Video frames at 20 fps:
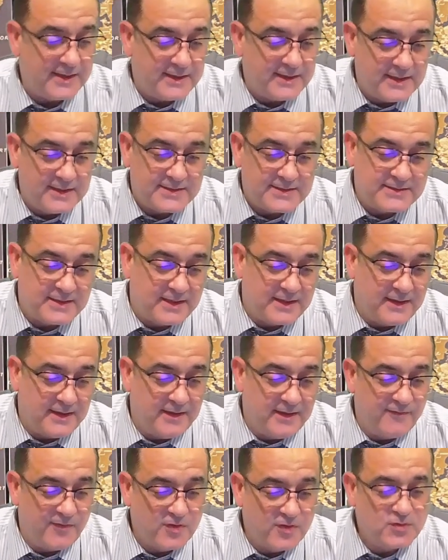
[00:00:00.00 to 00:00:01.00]
It's
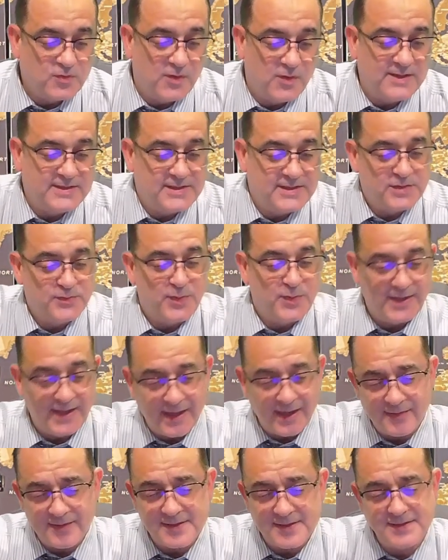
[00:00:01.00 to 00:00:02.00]
in verse 1, it says, "But now
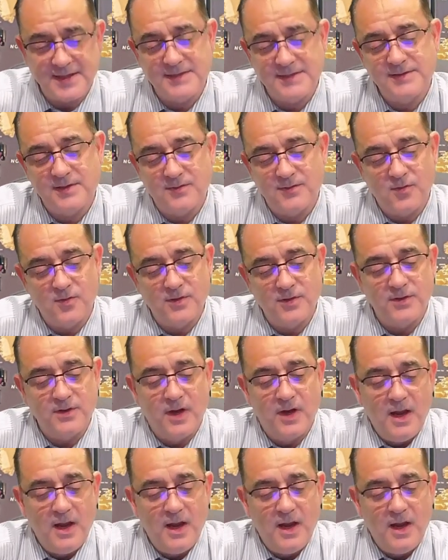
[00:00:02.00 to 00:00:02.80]
thus says the Lord,